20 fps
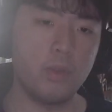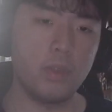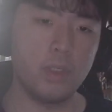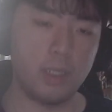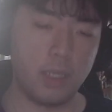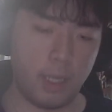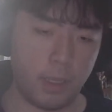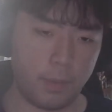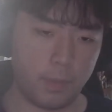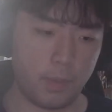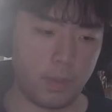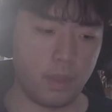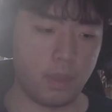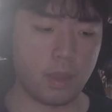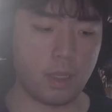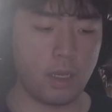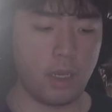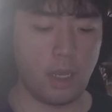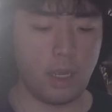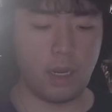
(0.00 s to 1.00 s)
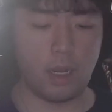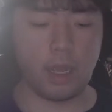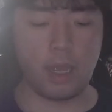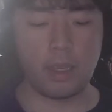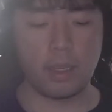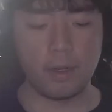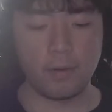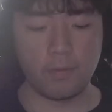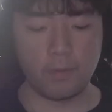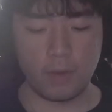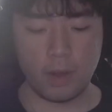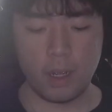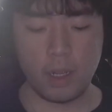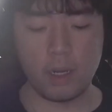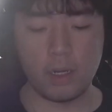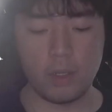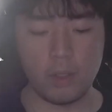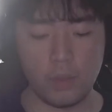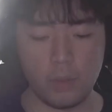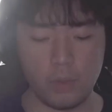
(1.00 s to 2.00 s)
today. and I can
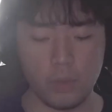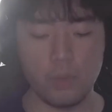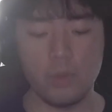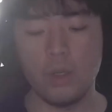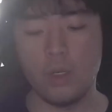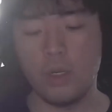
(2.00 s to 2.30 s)
find you